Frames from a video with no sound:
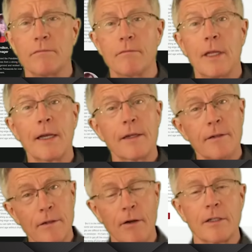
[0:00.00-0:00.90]
like
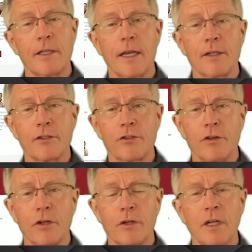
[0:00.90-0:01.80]
heart attack and
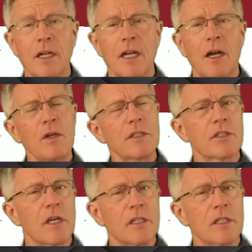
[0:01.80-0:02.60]
stroke. I went to Johns